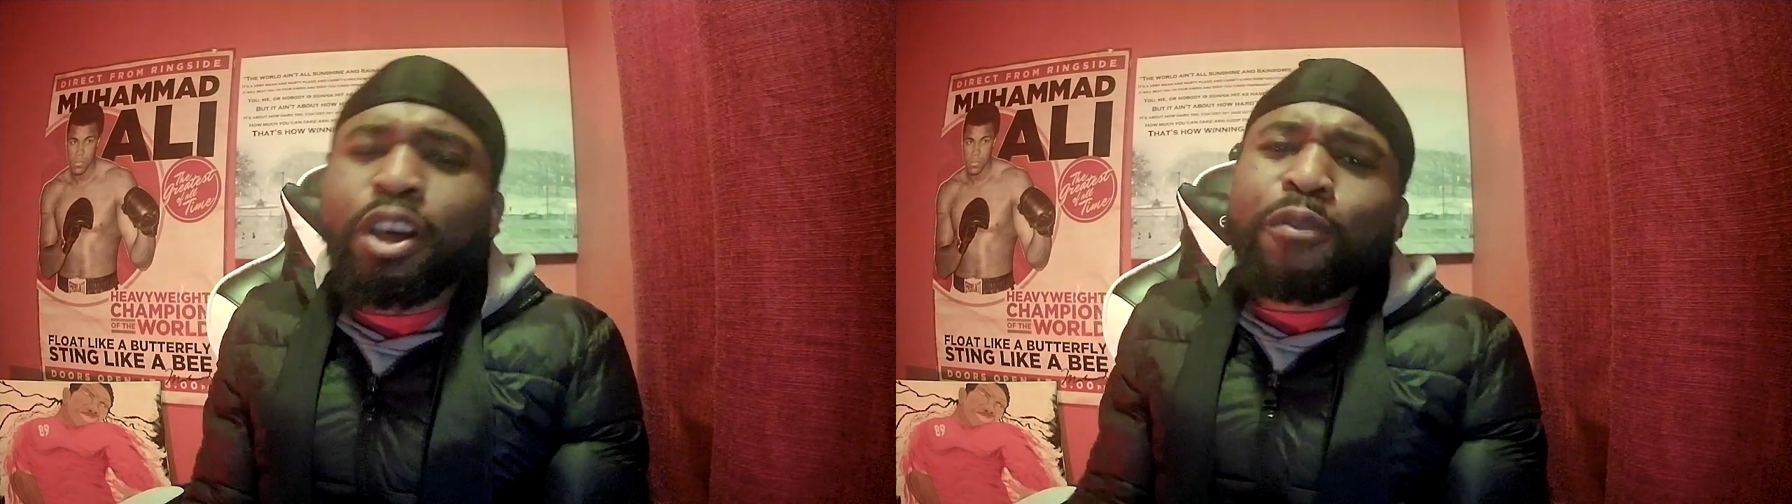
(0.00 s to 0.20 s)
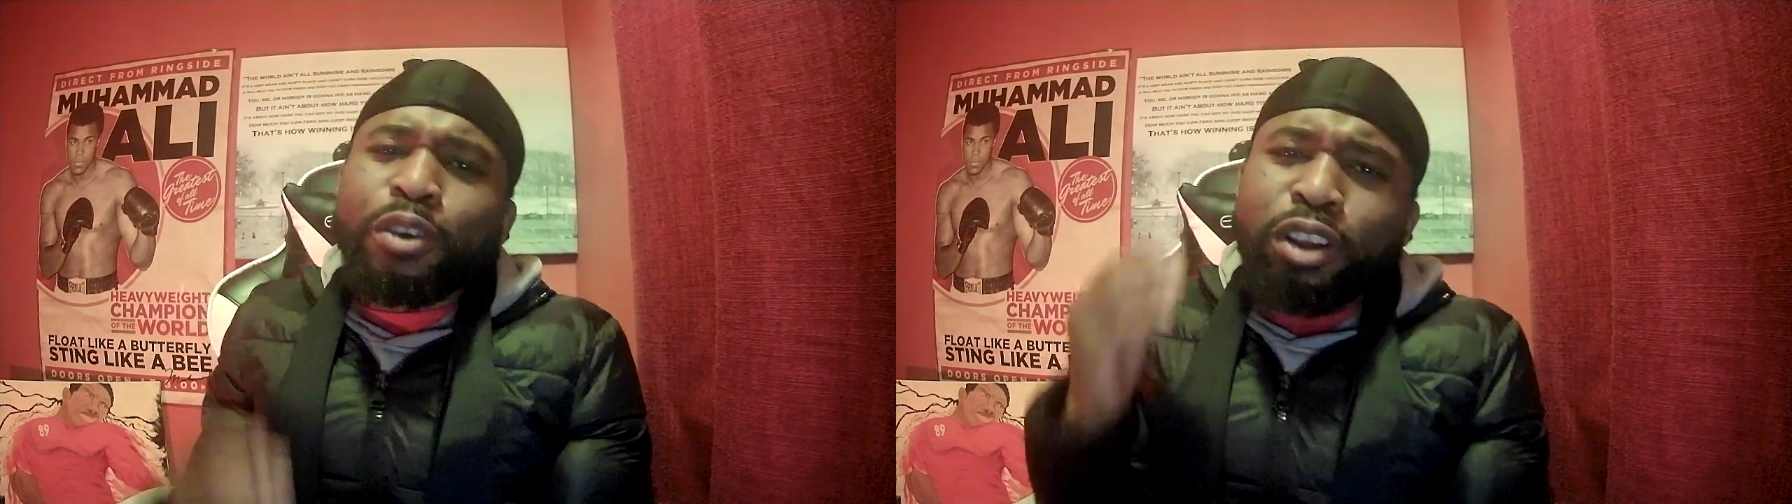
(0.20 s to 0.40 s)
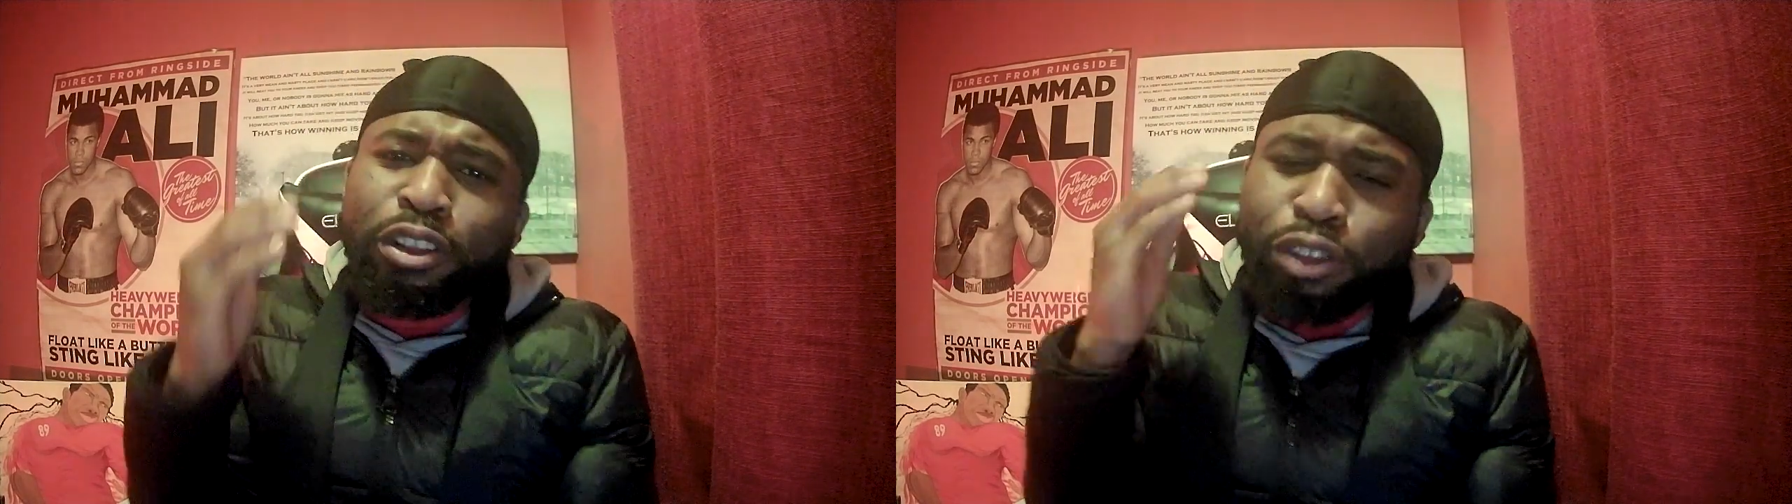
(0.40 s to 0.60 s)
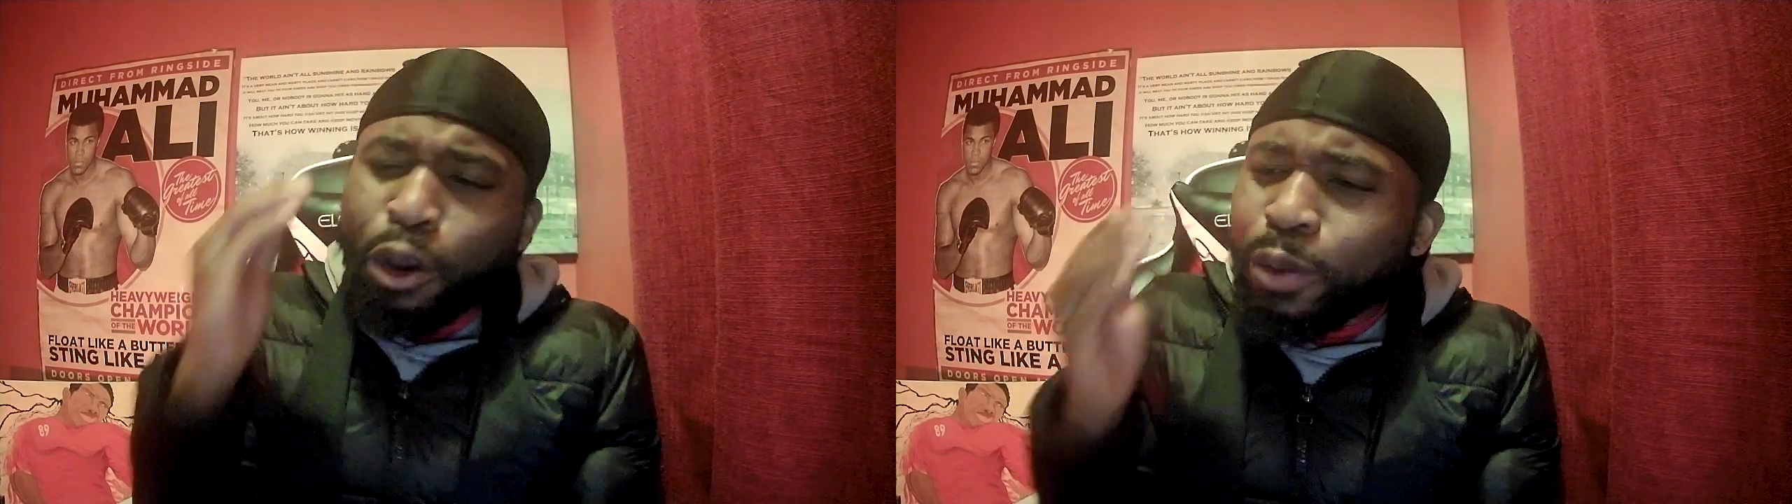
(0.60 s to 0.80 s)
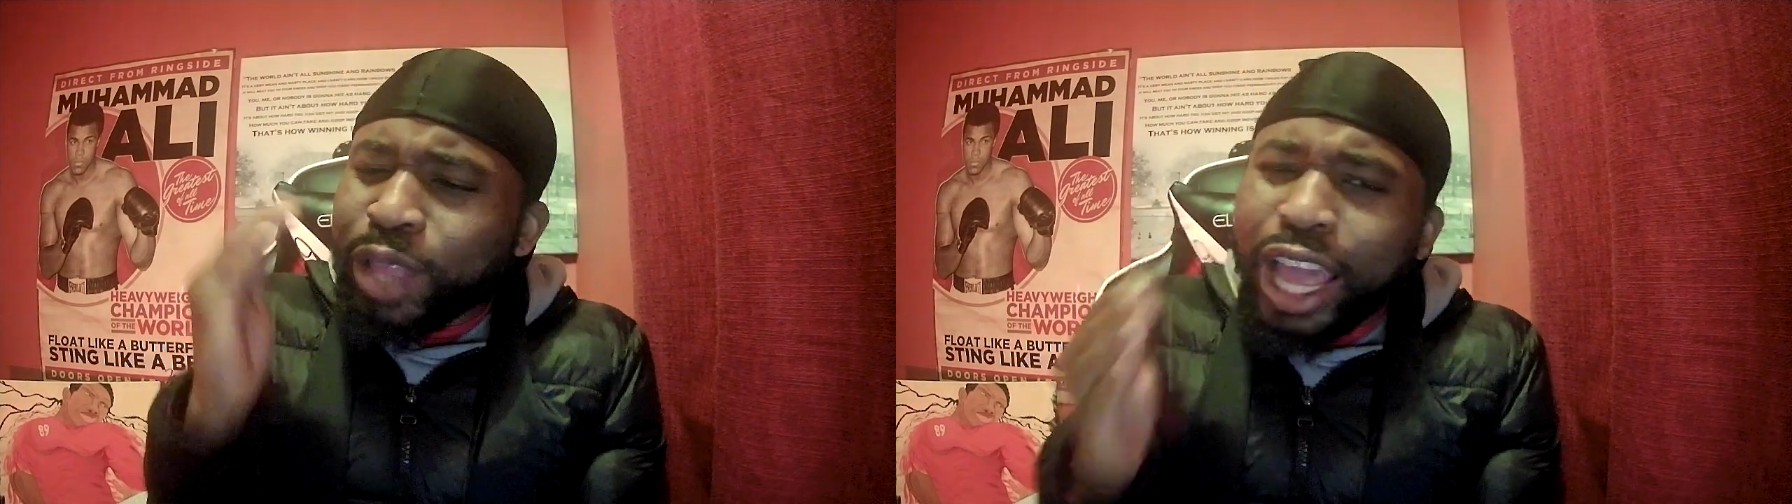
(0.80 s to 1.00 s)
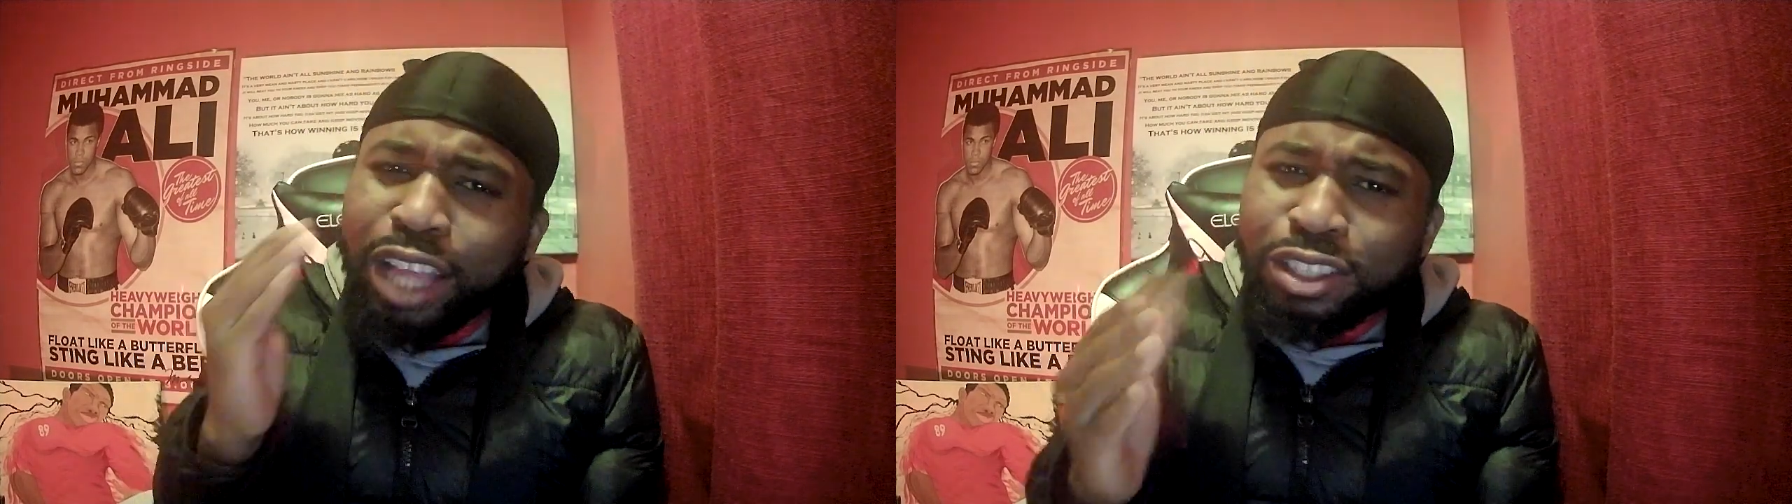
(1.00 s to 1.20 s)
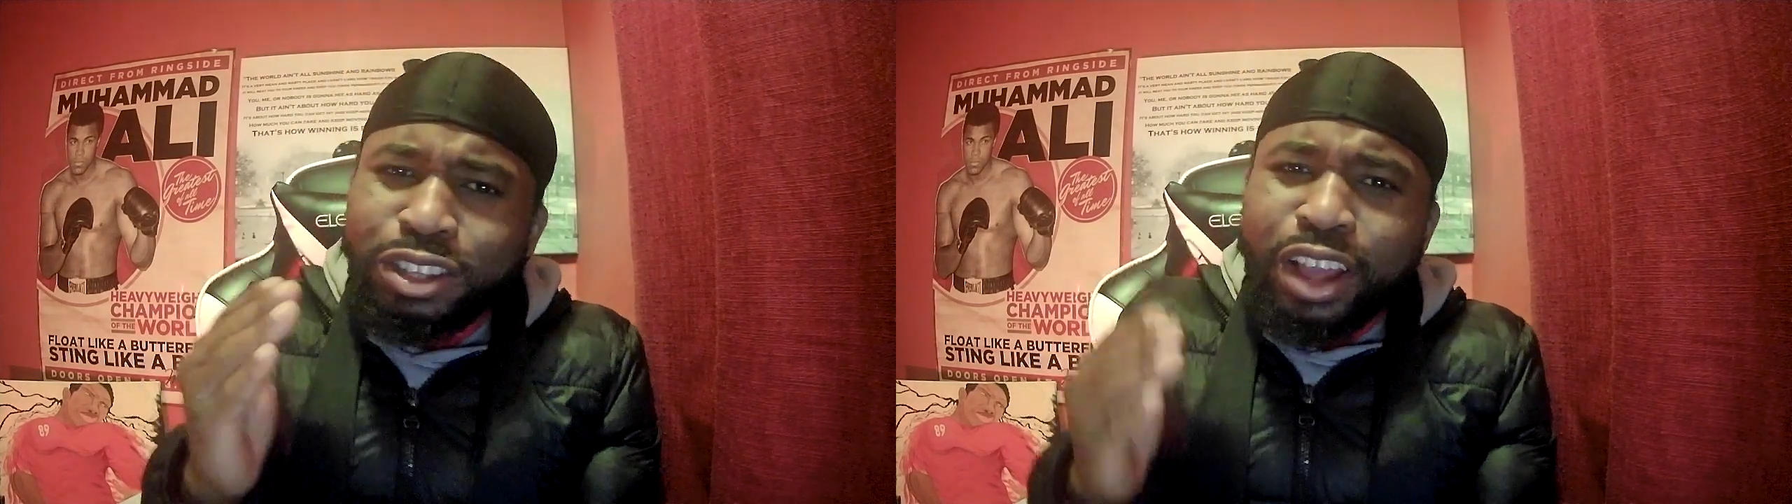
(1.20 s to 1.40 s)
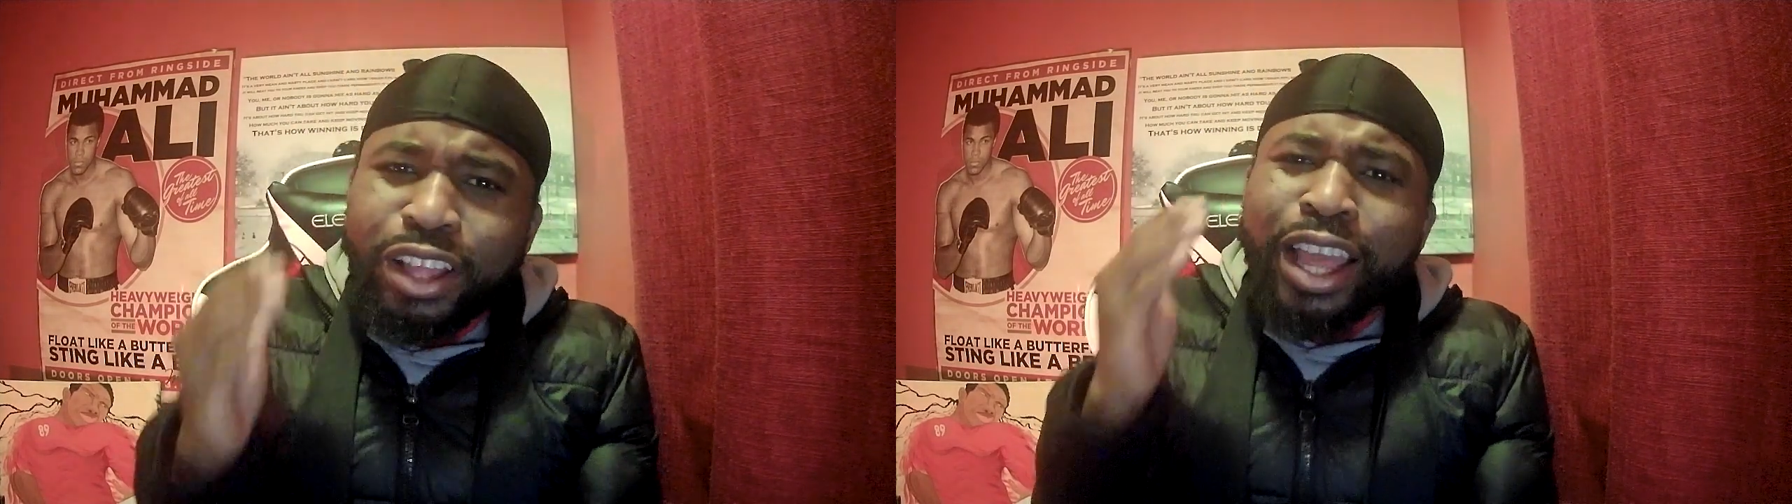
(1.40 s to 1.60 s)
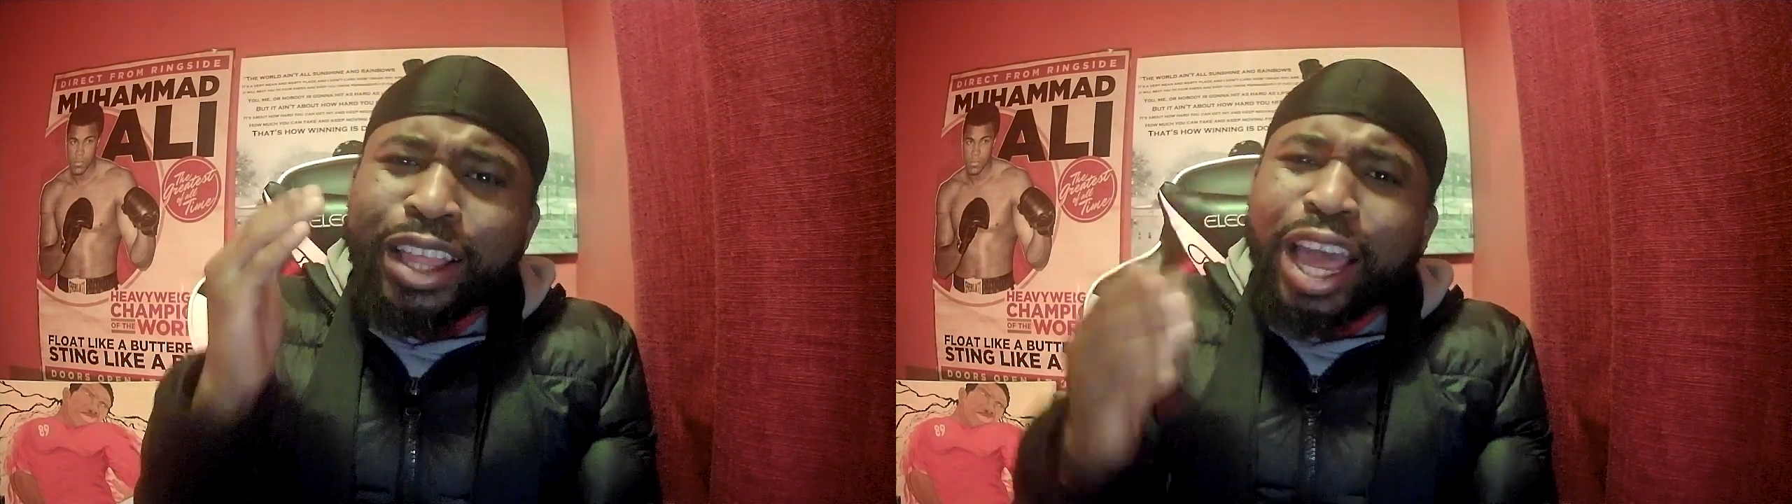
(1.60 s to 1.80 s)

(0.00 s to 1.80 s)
for not donating something